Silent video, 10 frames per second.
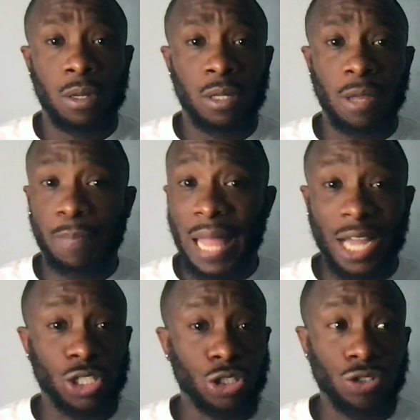The
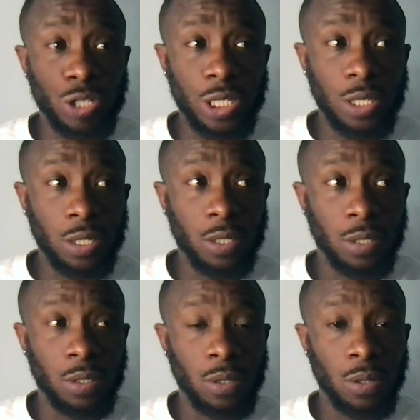black tree.
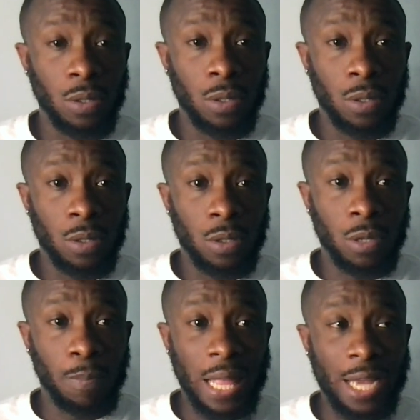
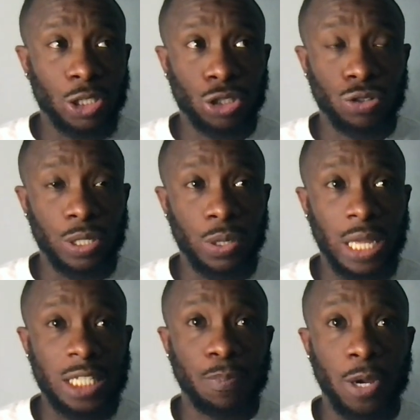The black tree
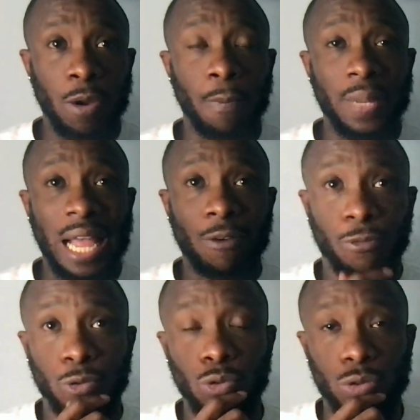that's bearing black
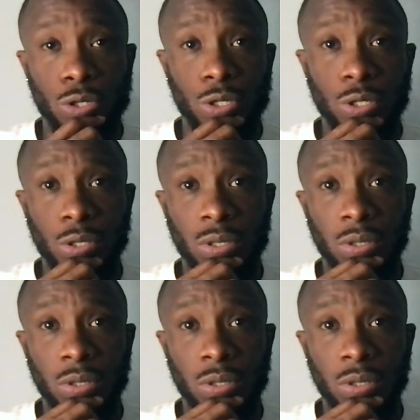fruits.